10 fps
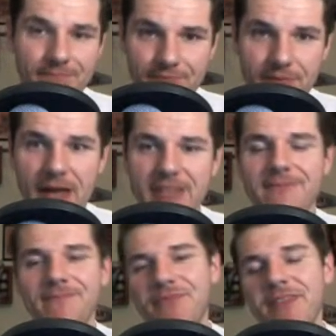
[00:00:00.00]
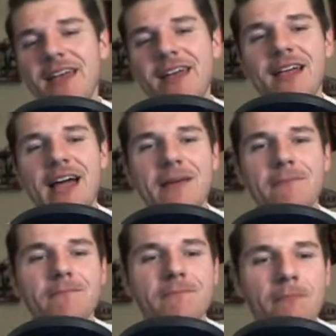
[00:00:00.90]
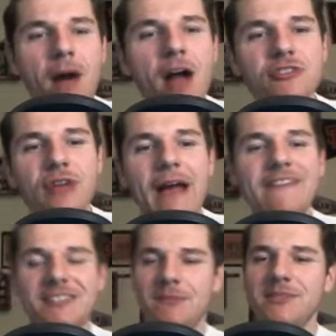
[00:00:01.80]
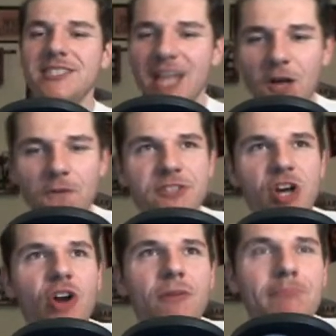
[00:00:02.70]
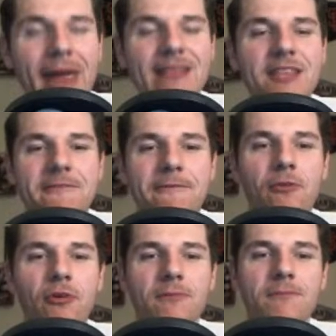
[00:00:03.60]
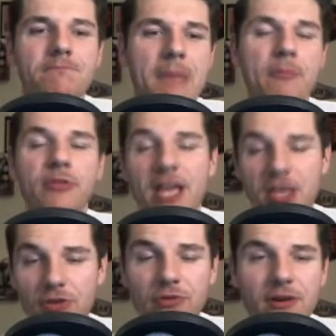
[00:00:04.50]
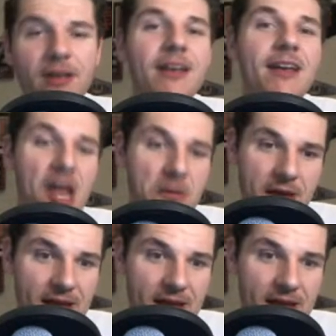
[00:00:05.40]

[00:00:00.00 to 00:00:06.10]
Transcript: because like mock drafts in themselves are mainly for people like you and me